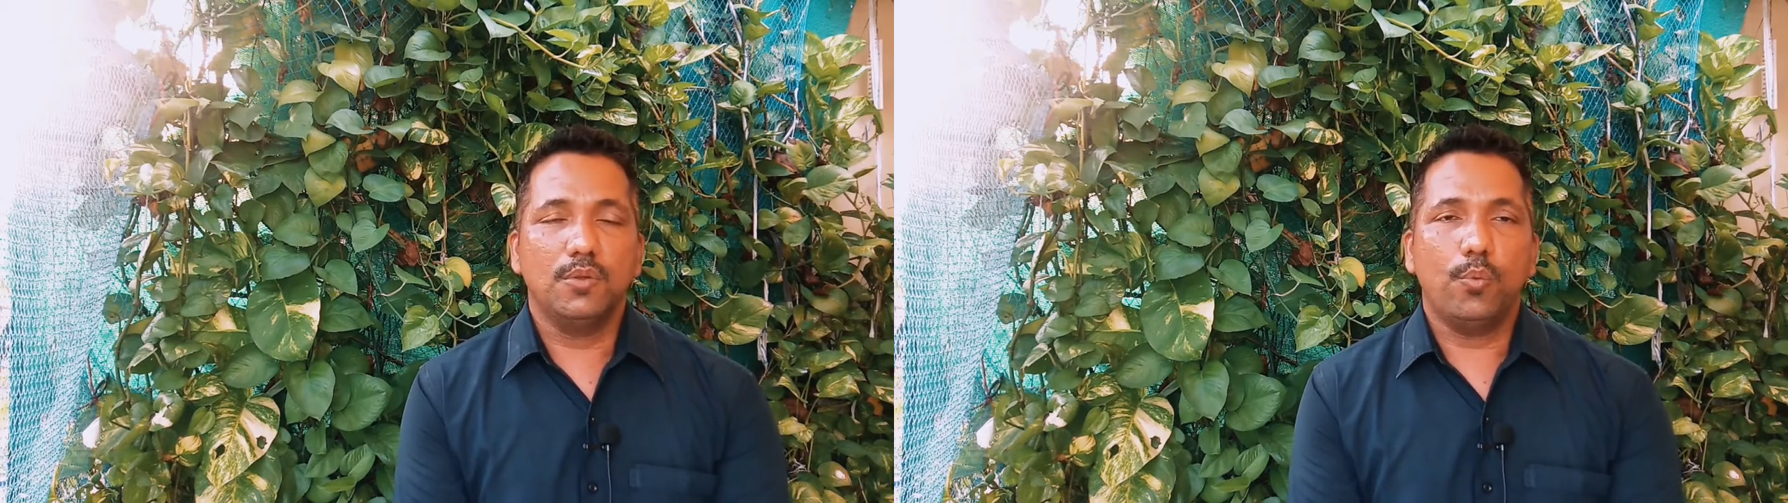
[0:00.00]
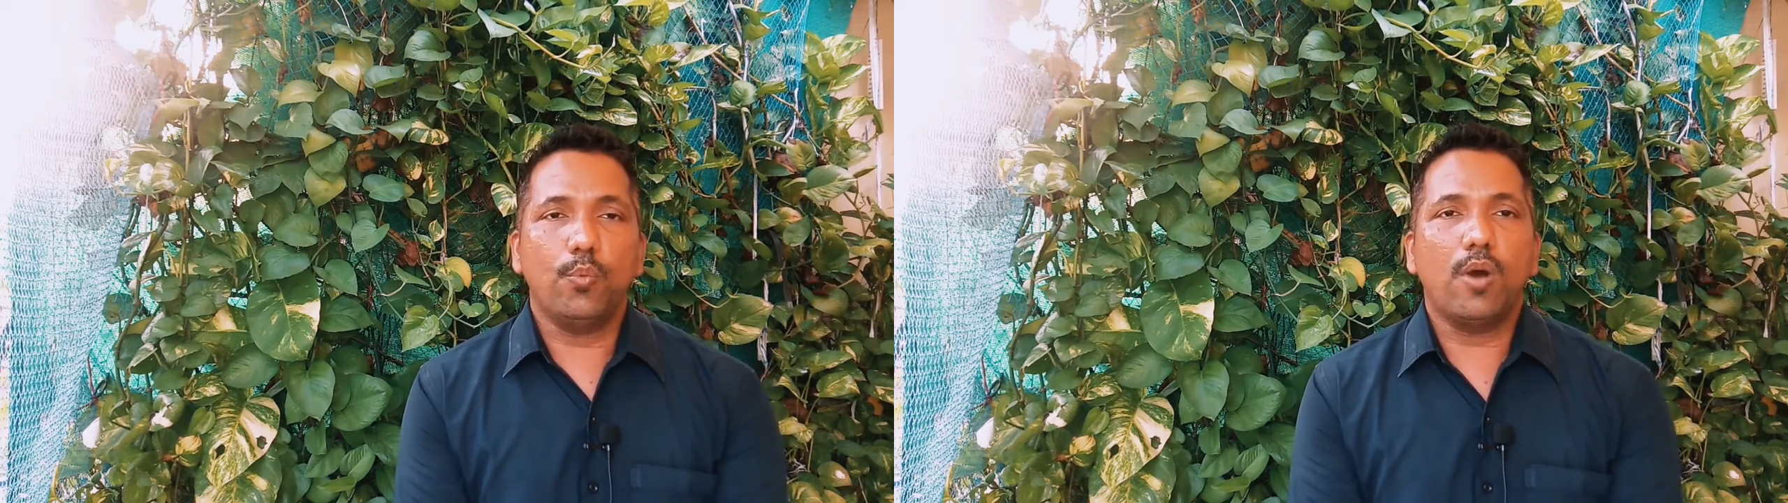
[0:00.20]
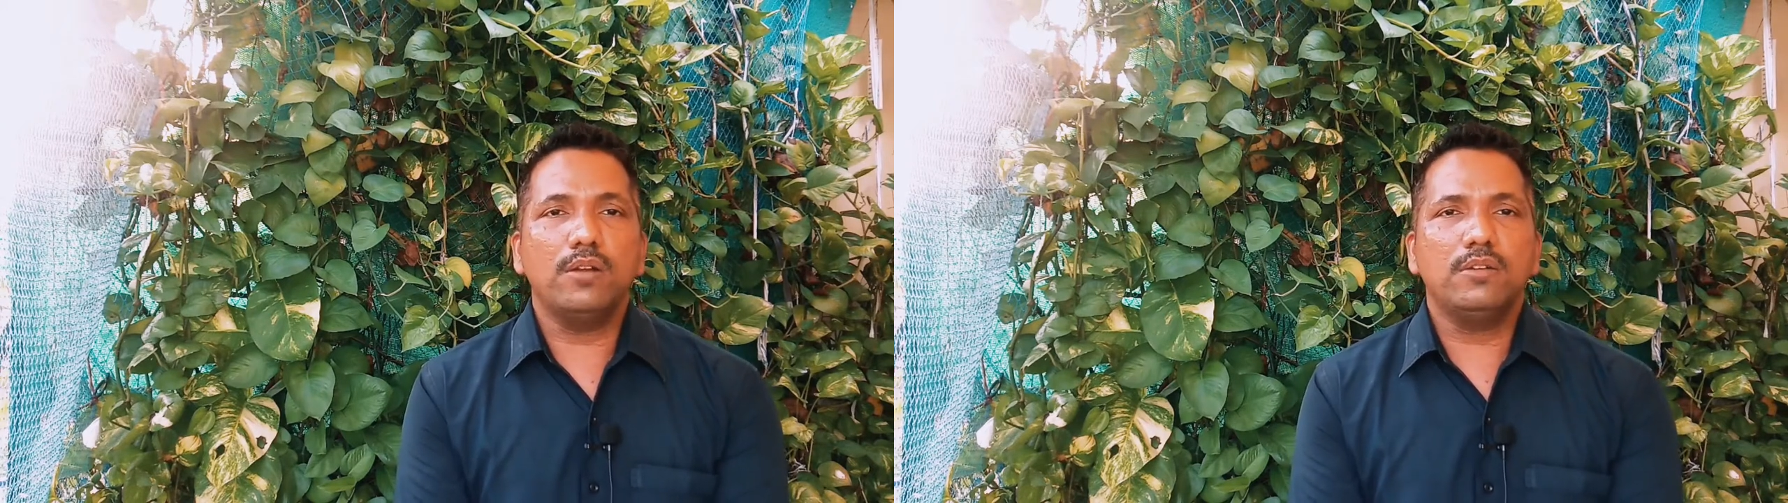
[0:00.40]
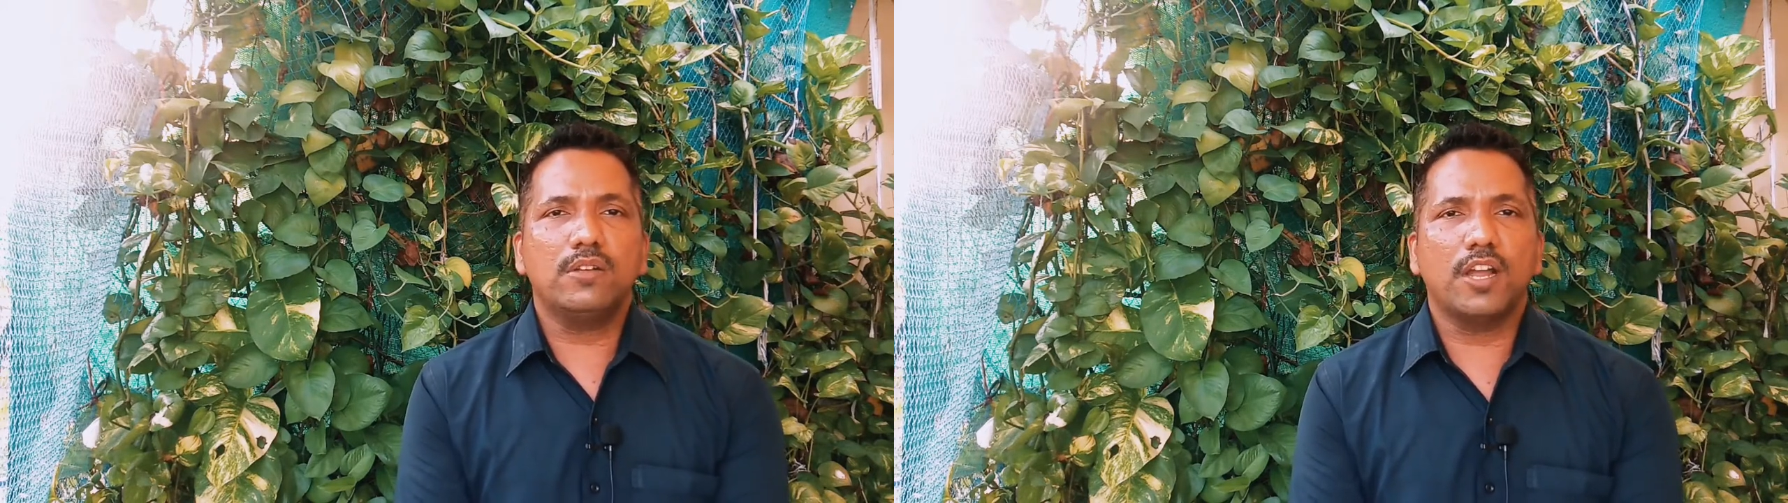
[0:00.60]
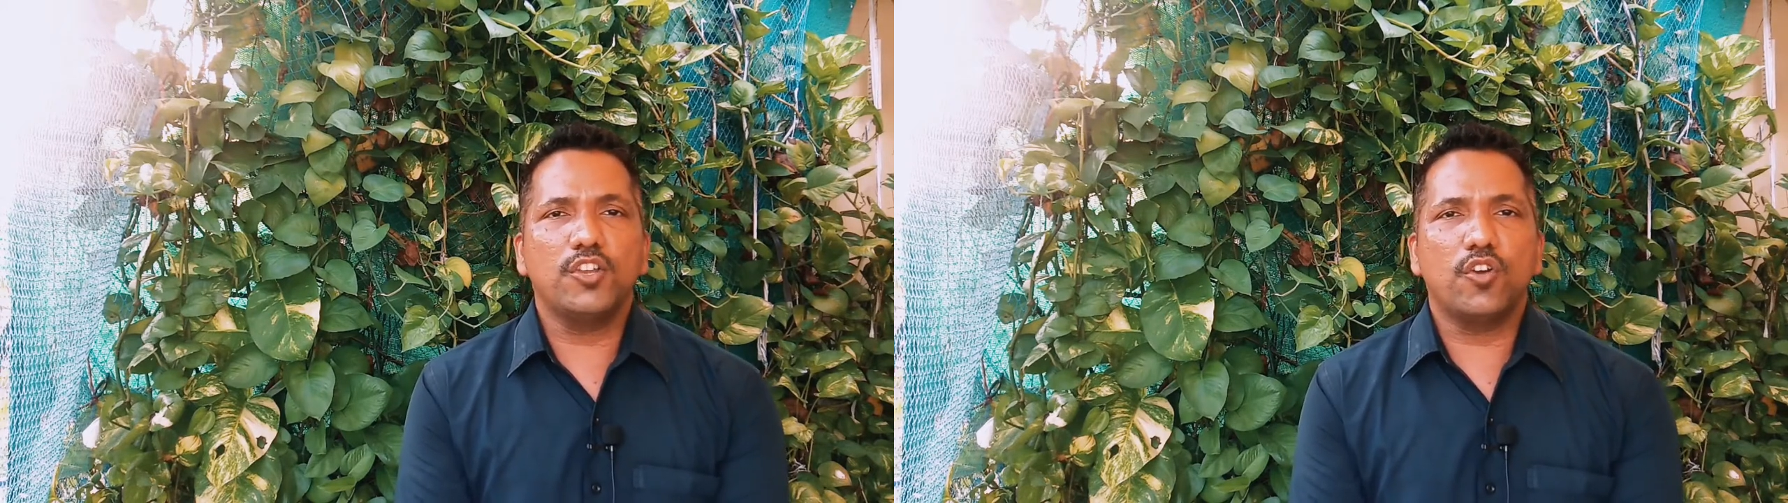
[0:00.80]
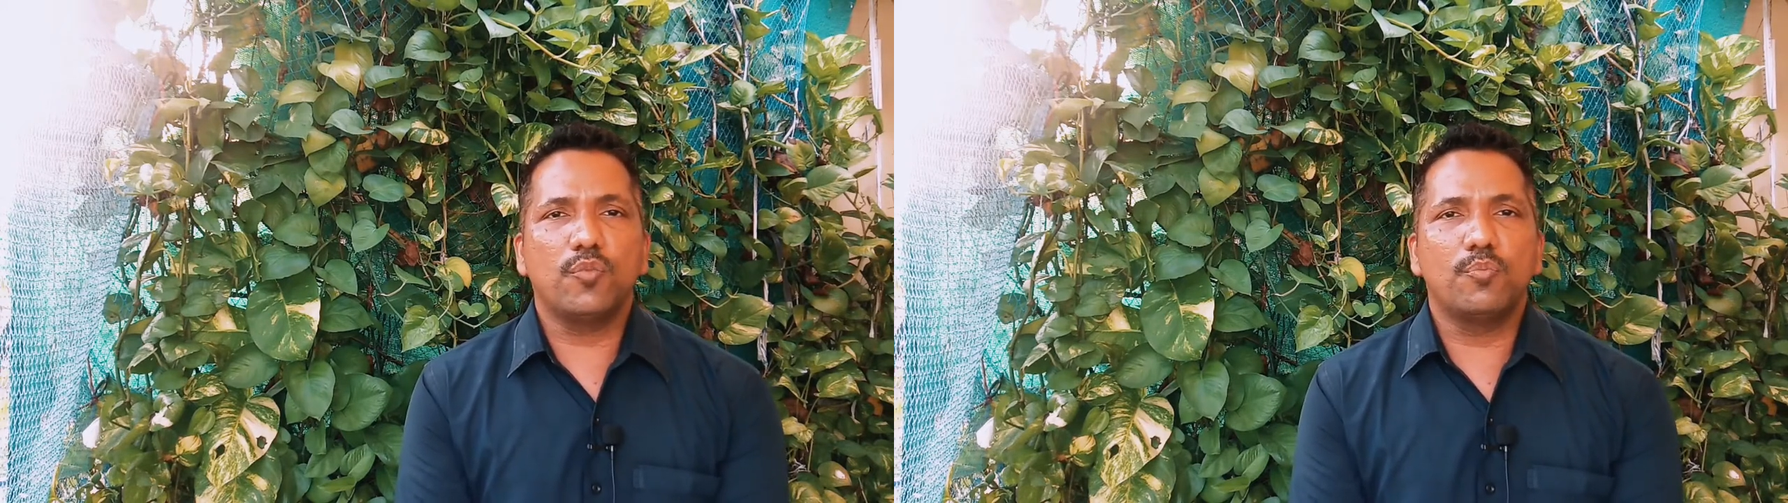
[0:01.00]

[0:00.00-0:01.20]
what kind of